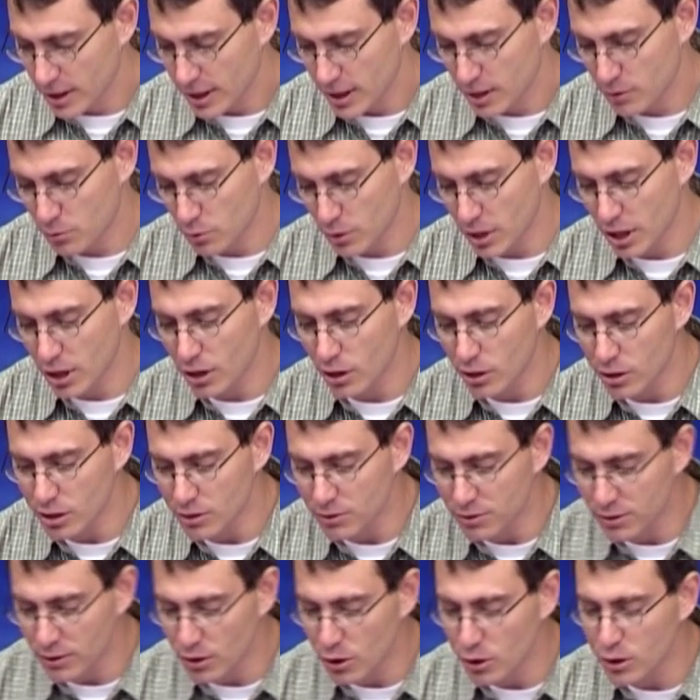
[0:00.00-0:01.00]
If we go
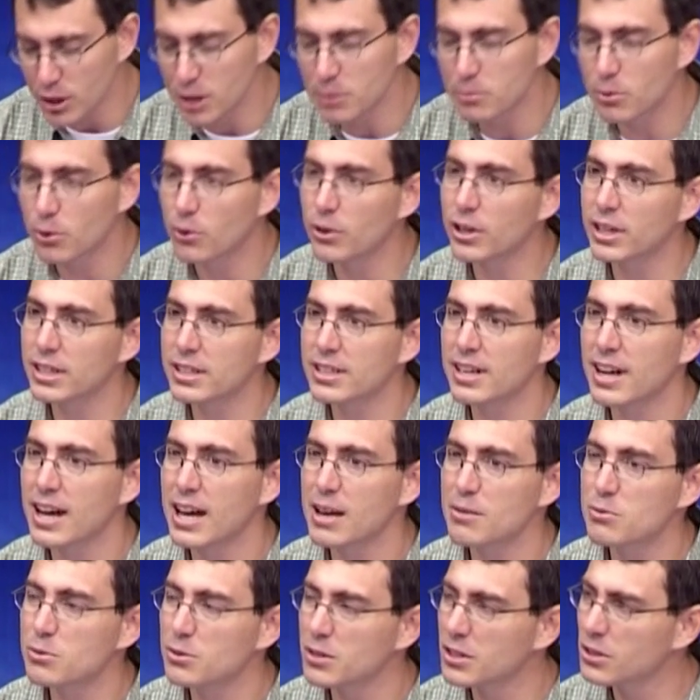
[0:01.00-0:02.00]
to floating point
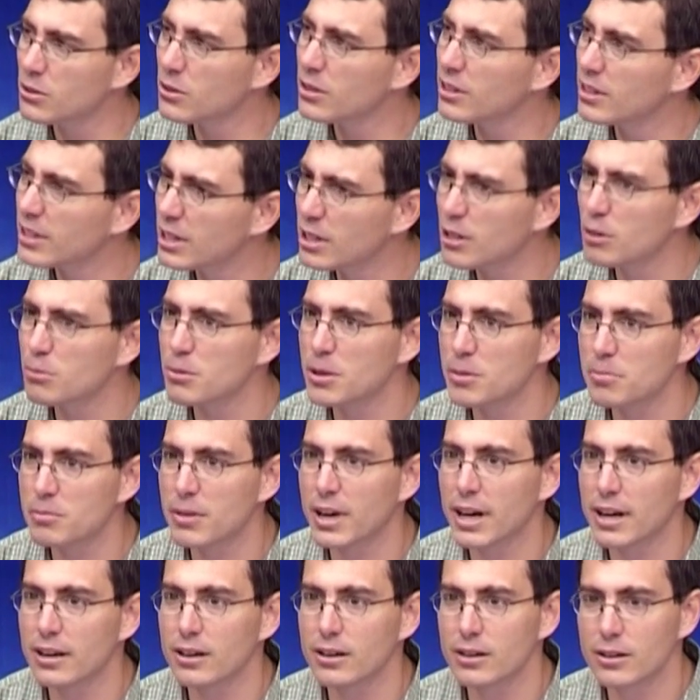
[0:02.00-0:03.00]
types, we do a little bit
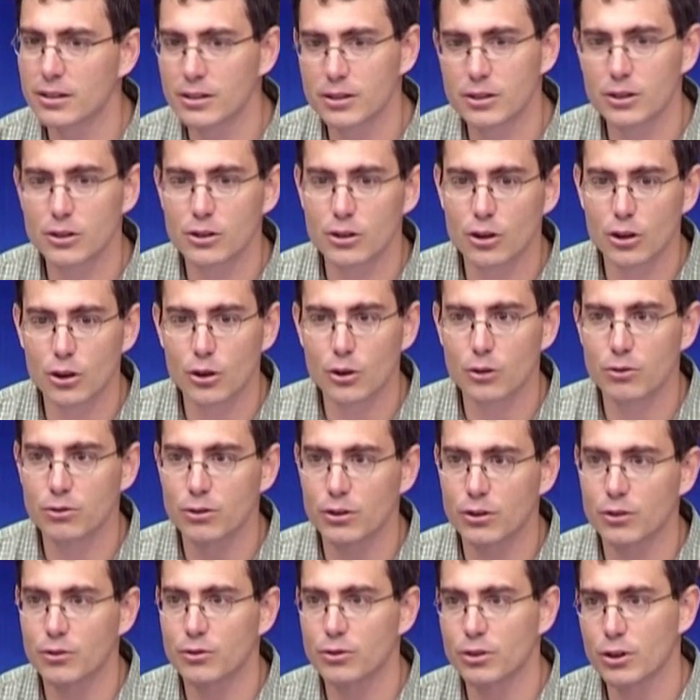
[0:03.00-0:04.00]
better. You know,
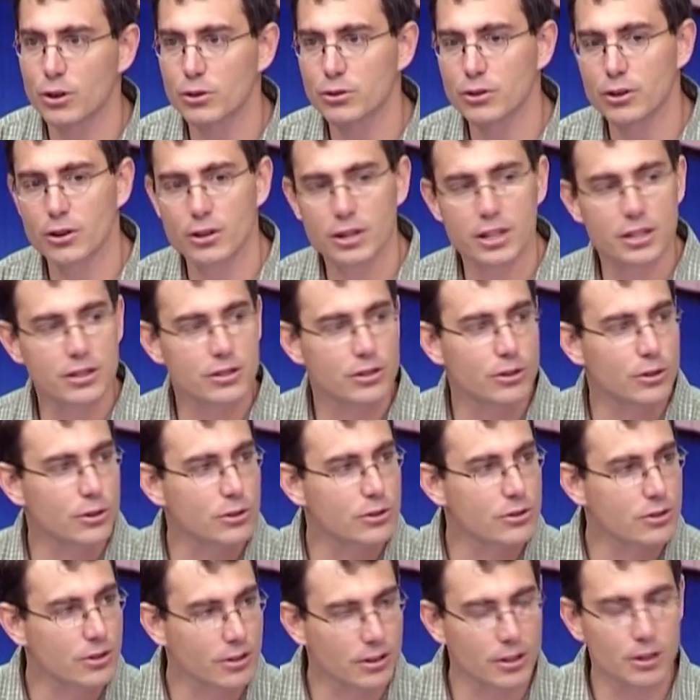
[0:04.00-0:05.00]
float,
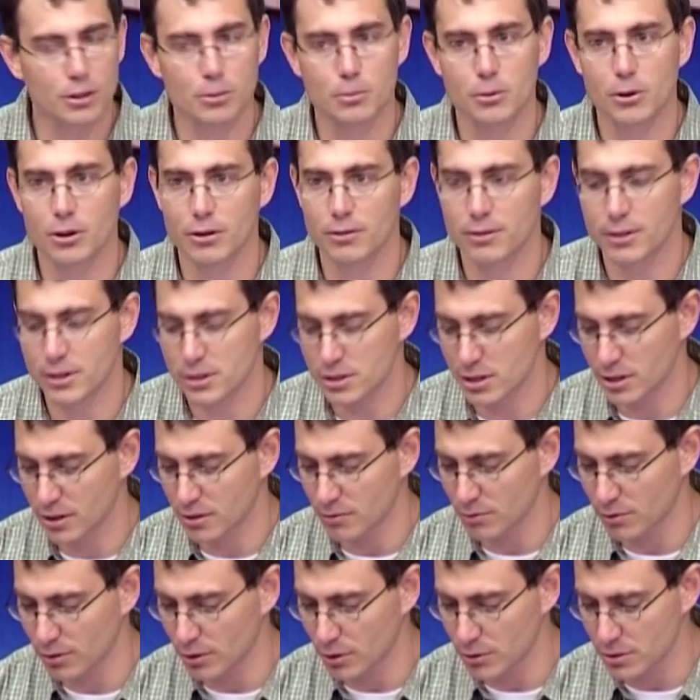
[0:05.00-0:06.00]
32s are a little more efficient
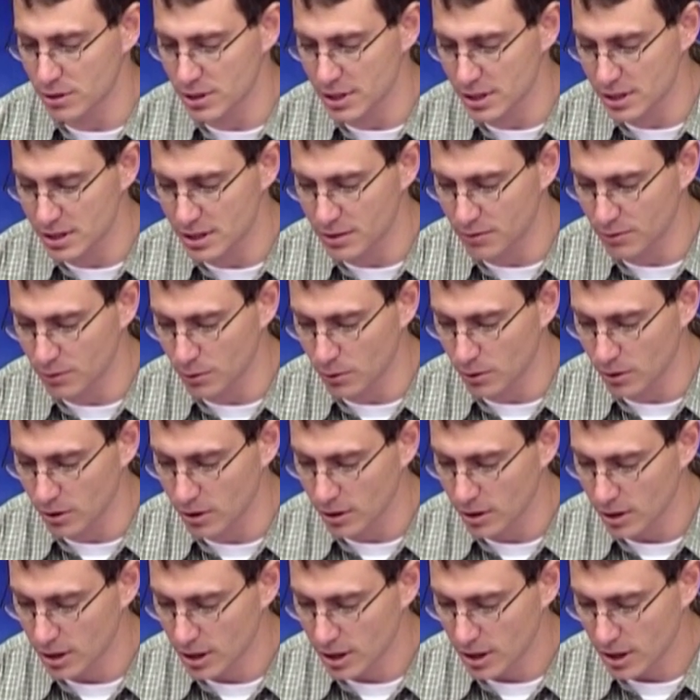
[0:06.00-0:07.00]
than float
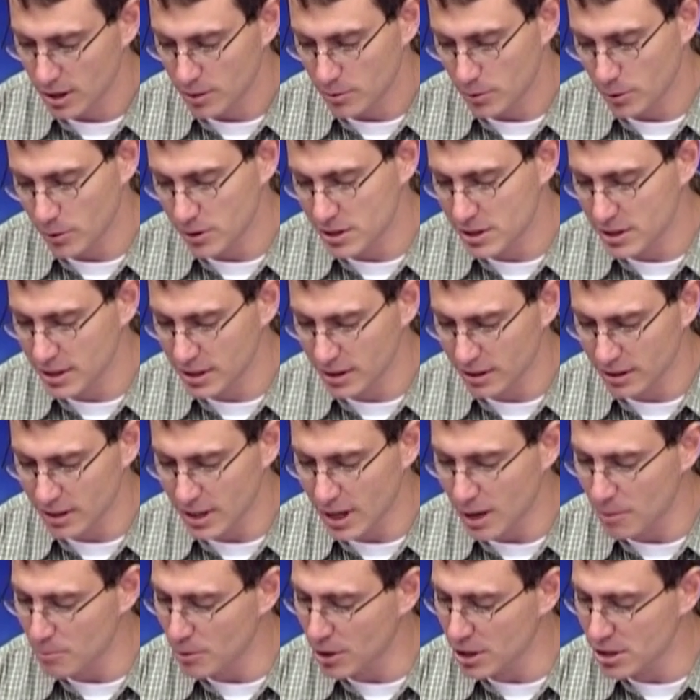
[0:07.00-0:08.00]
64. We're still
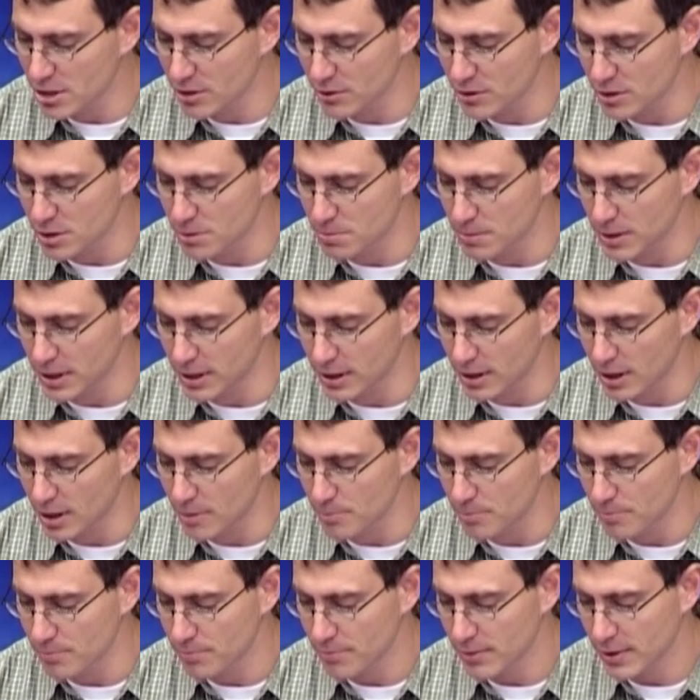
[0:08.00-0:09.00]
not much of a speed
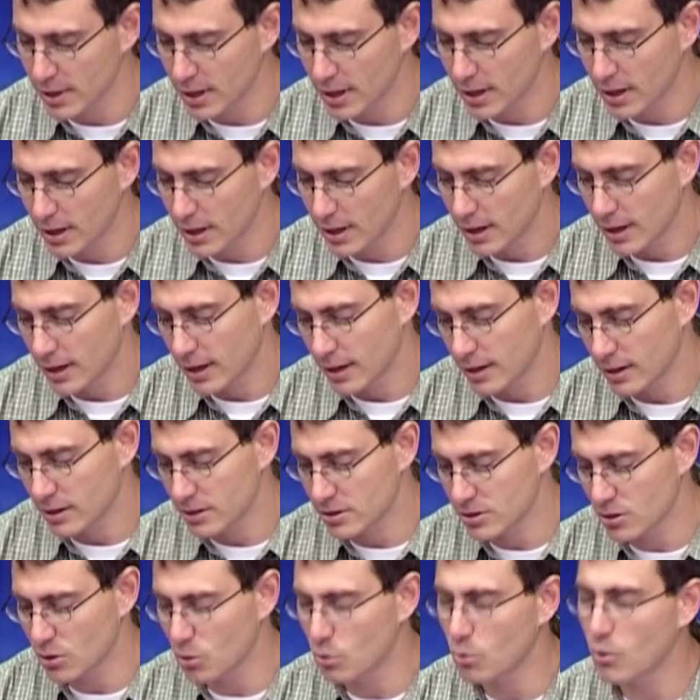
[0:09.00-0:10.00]
up.
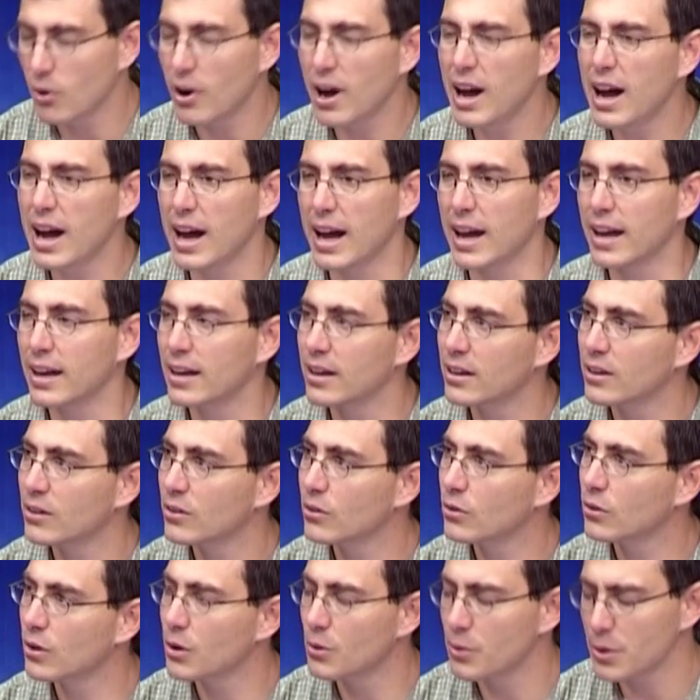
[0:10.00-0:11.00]
So why?
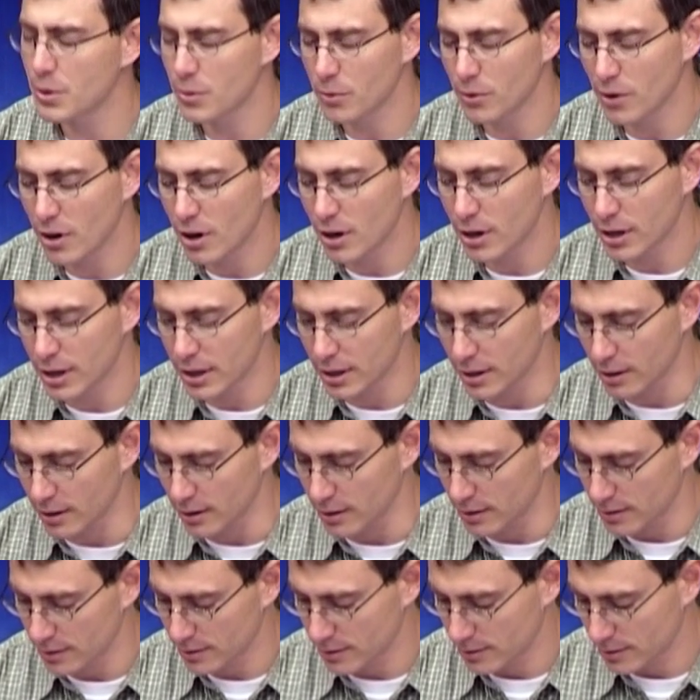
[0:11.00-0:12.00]
What went wrong
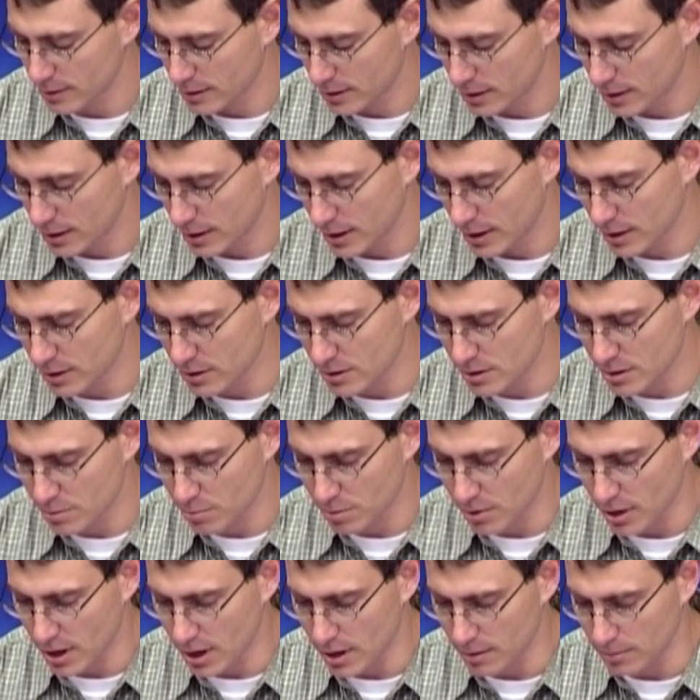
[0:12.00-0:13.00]
here? Here's the
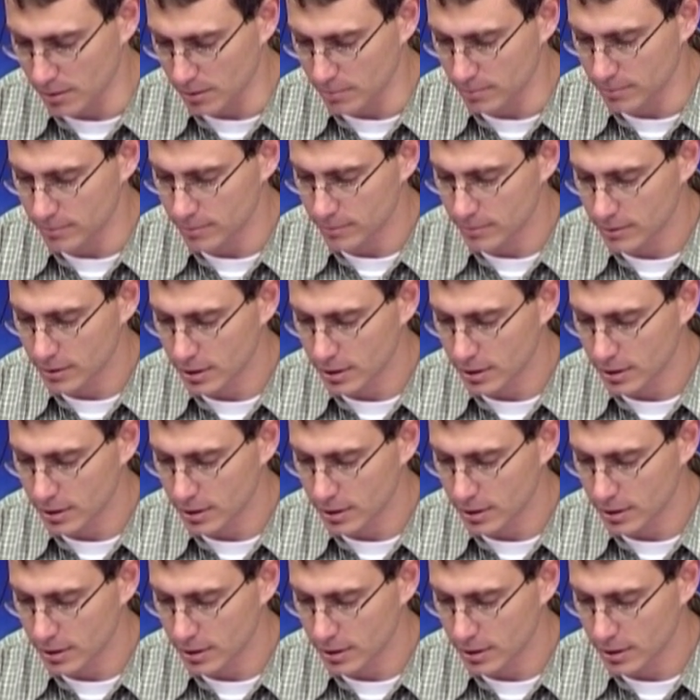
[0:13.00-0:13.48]
problem.